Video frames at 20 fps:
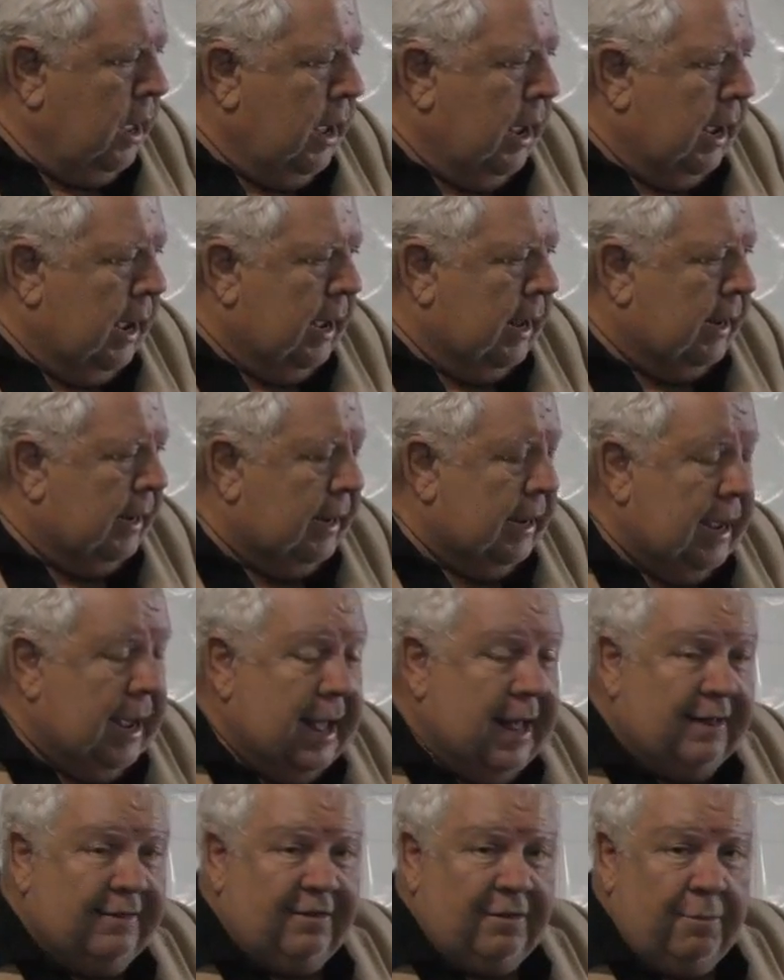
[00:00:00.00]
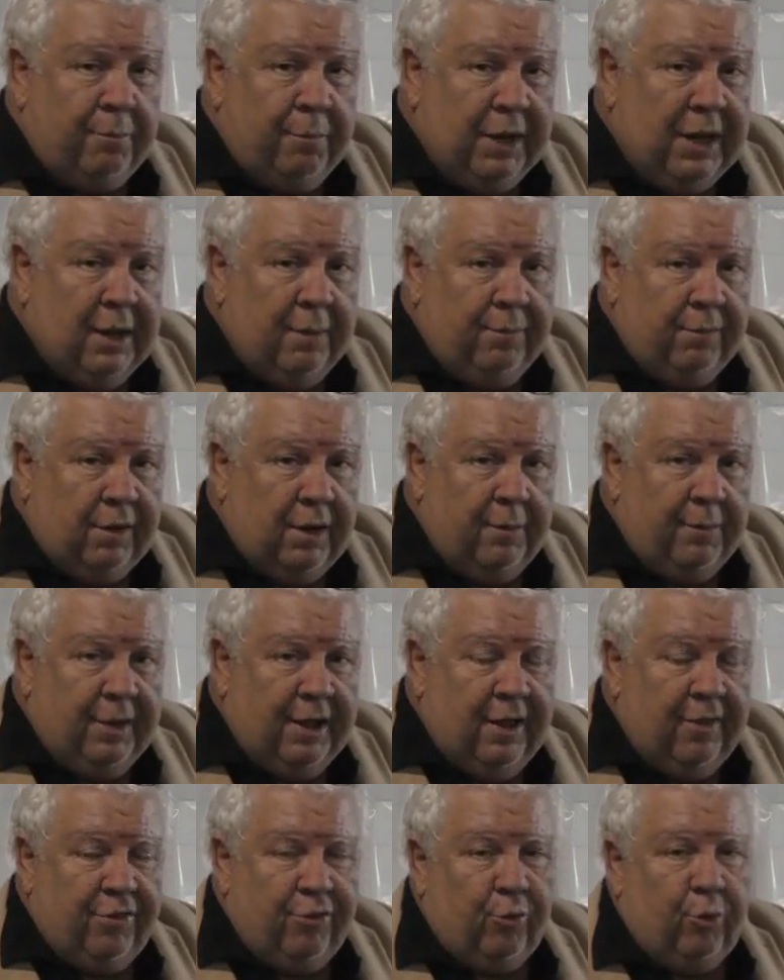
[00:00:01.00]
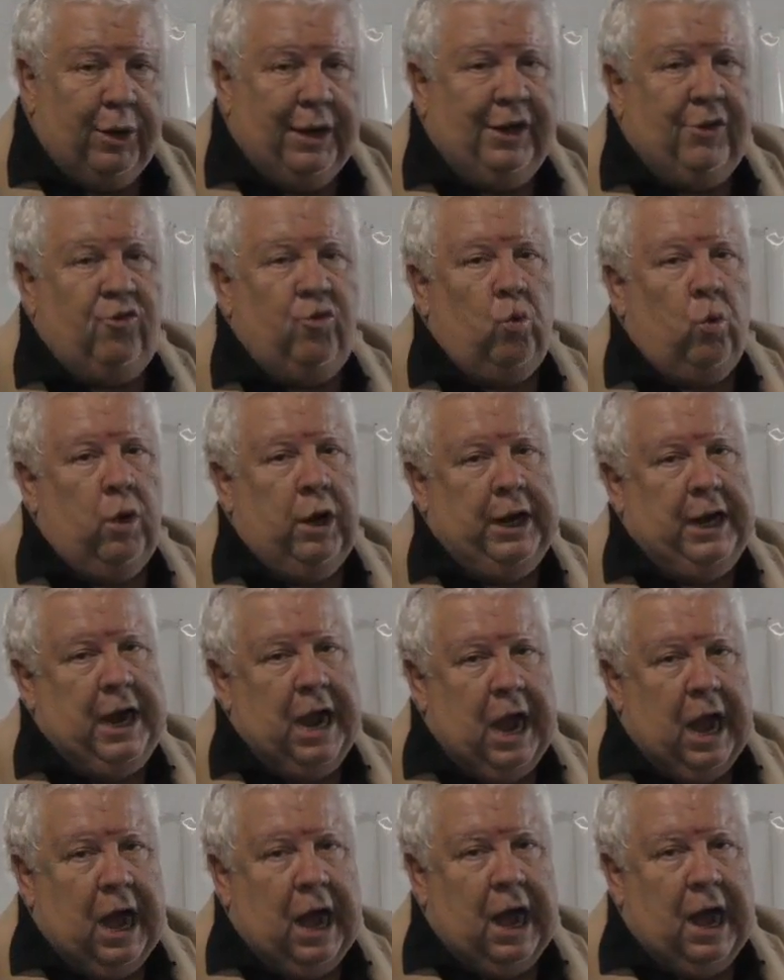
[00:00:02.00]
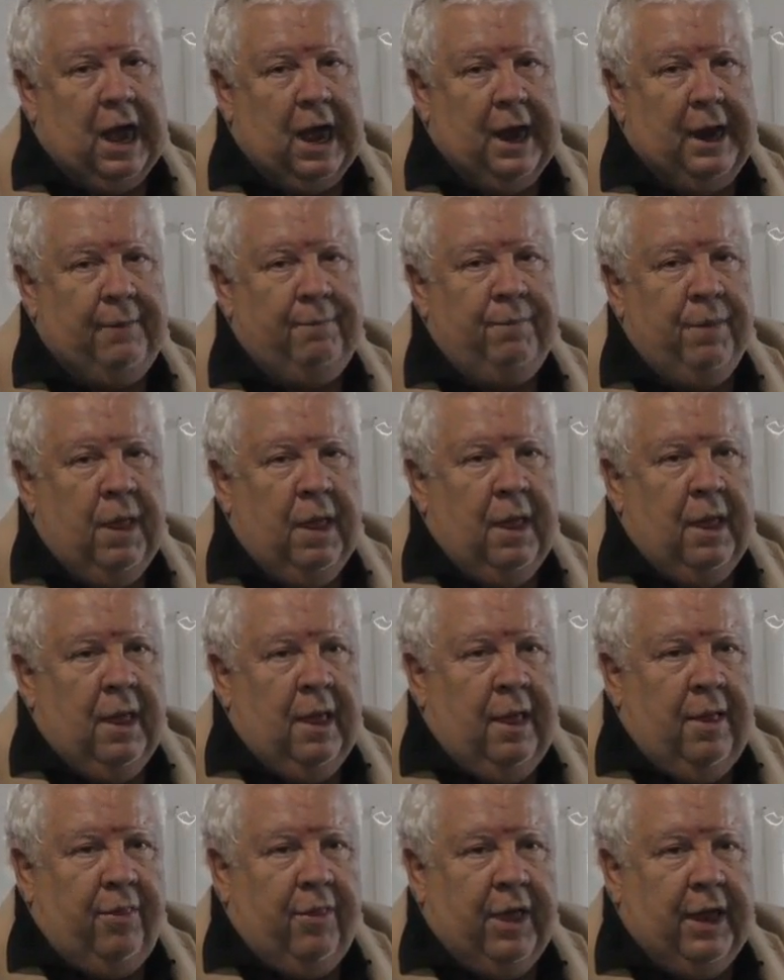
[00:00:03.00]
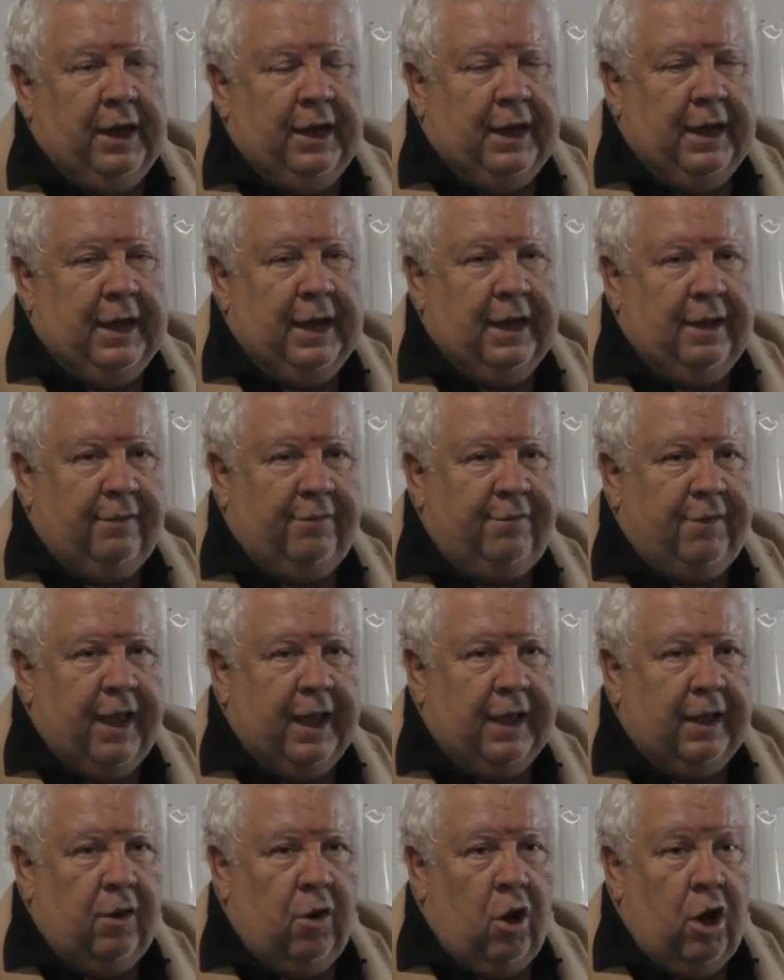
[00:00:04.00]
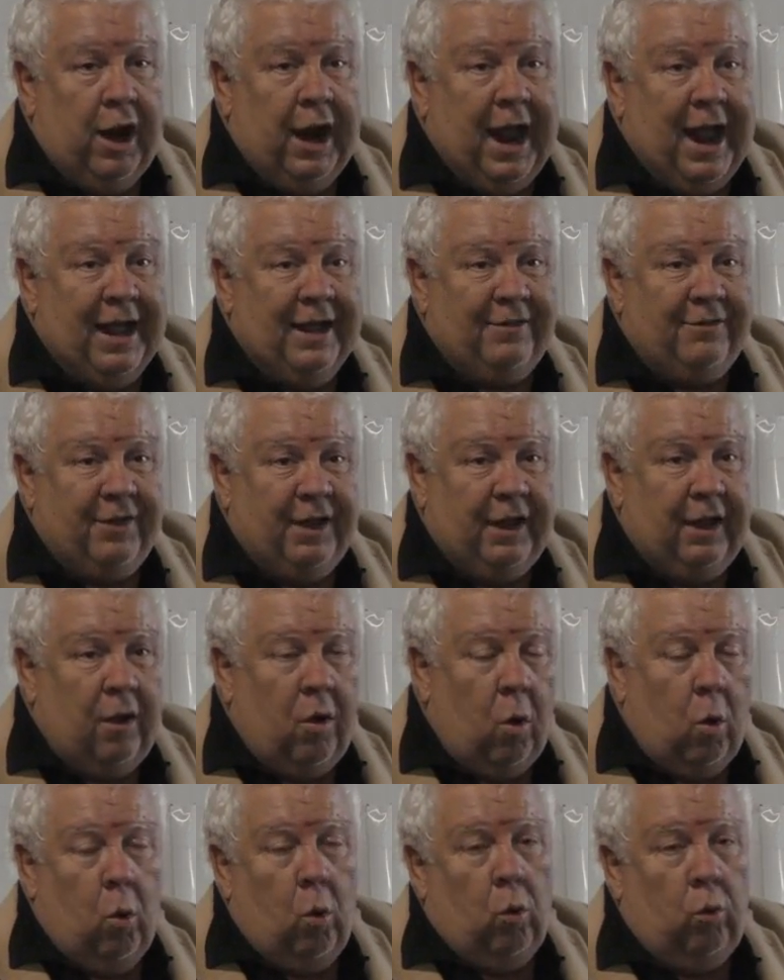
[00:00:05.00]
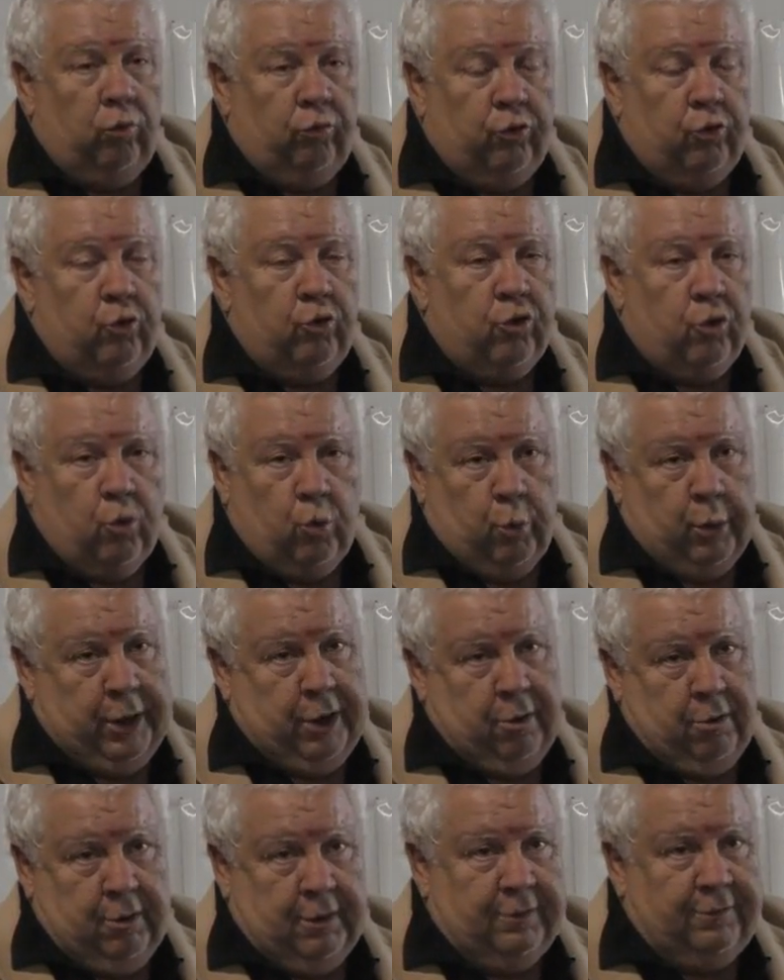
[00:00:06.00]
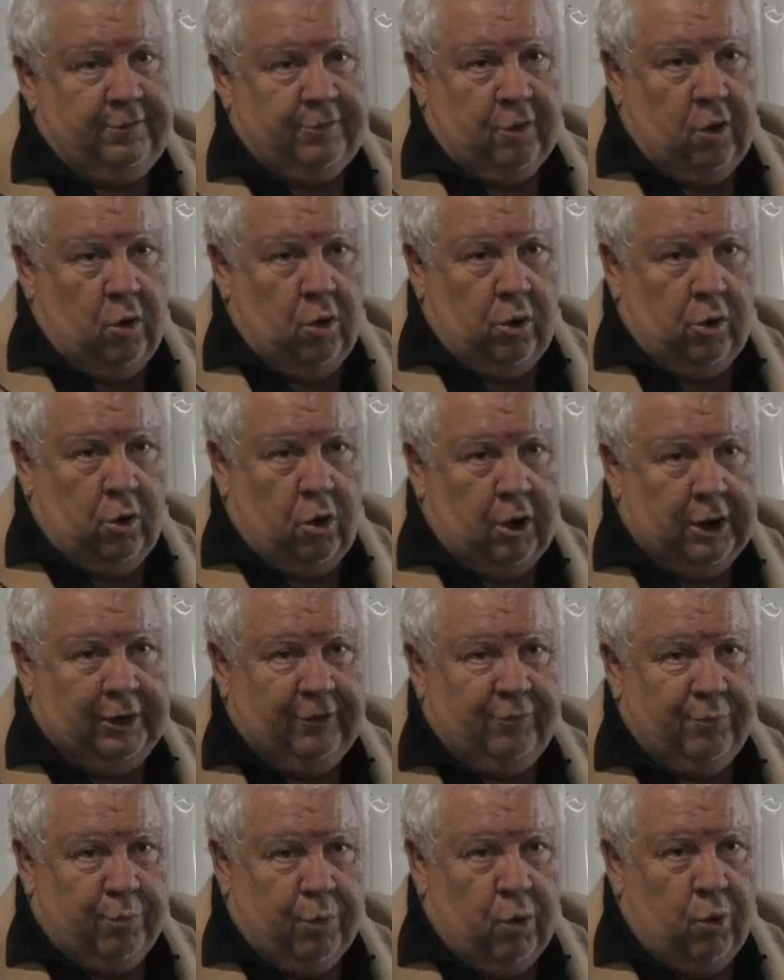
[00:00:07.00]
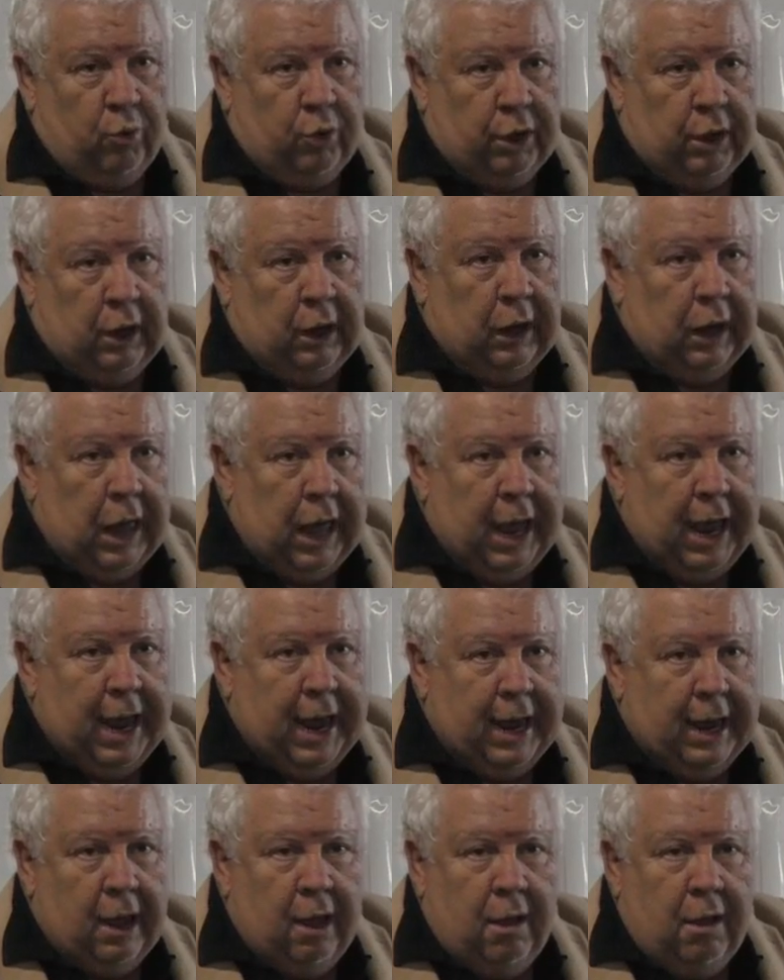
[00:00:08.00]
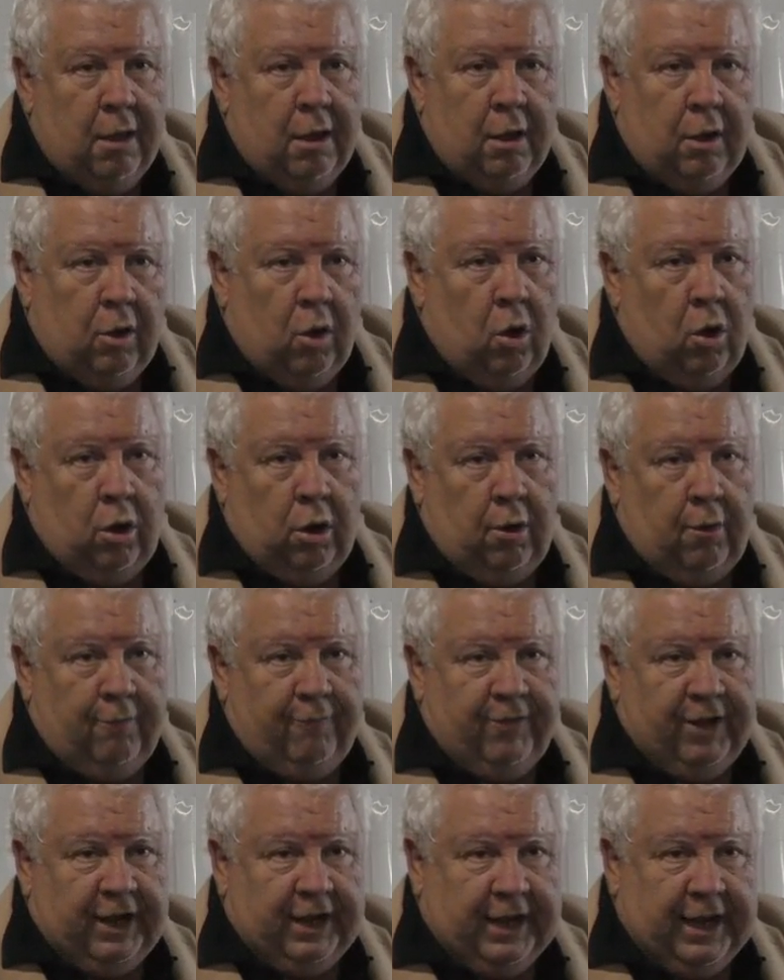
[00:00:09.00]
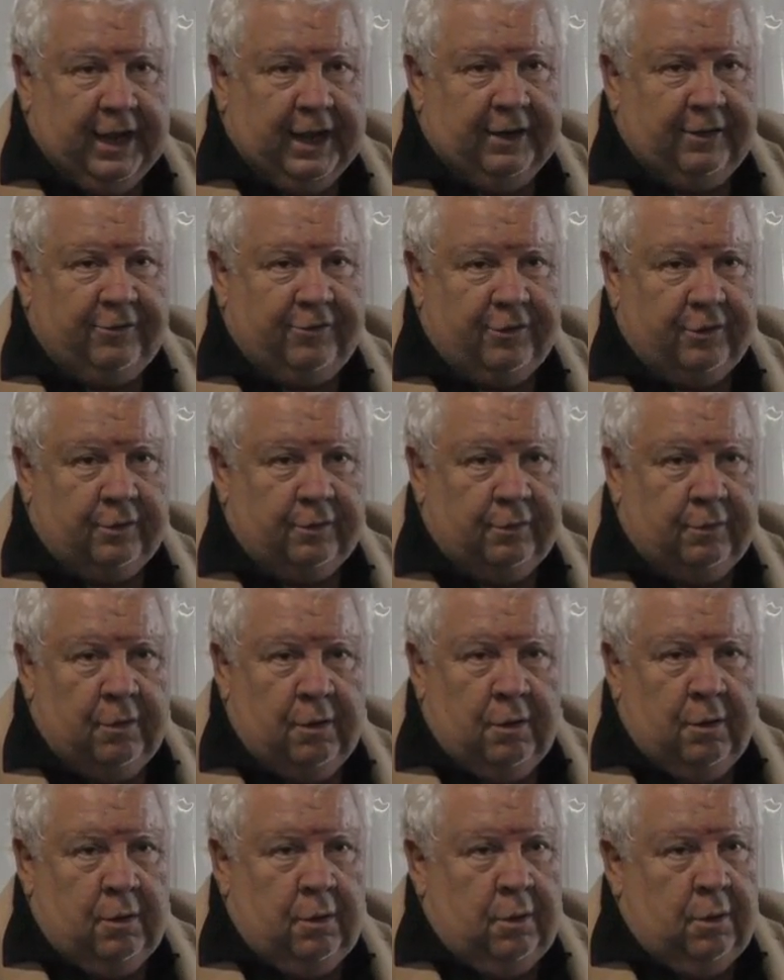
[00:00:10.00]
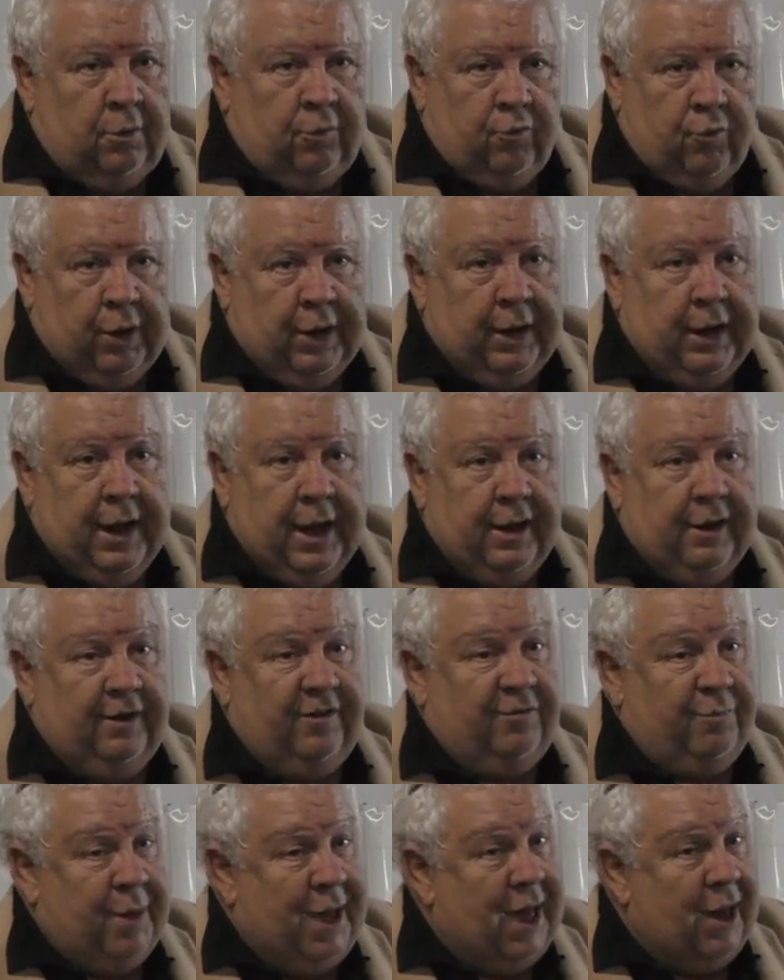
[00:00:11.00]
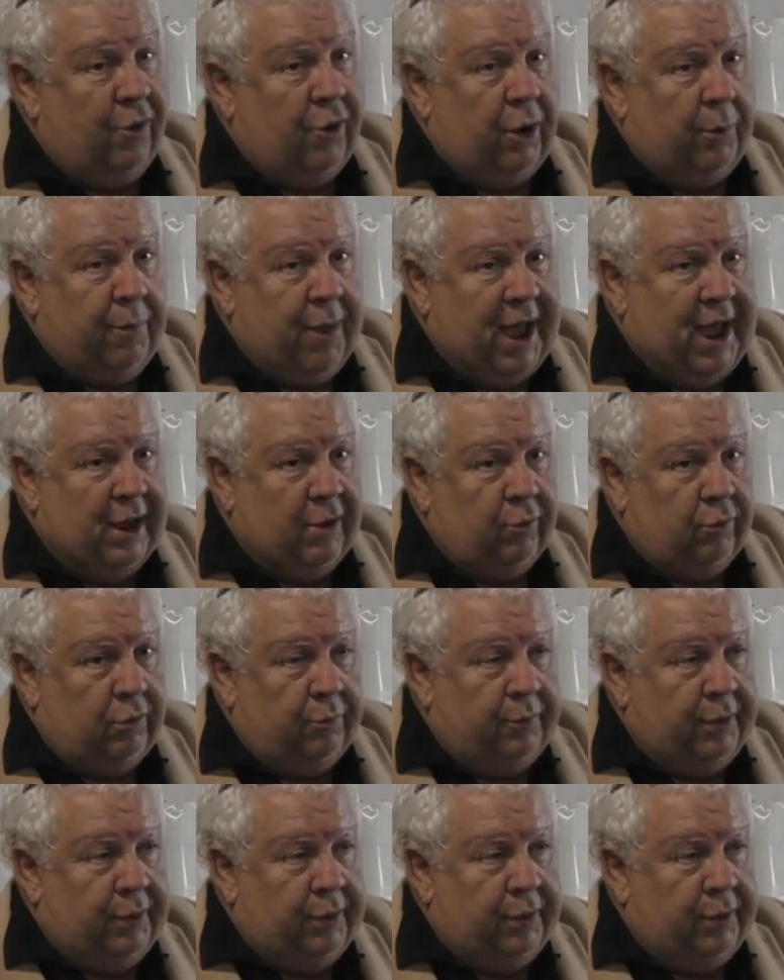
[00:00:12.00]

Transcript: And he has a BMW 320i that he has taken on as a whole new career. It's gone on. He's broken a leg, gone on vacation, drained down his battery pack with a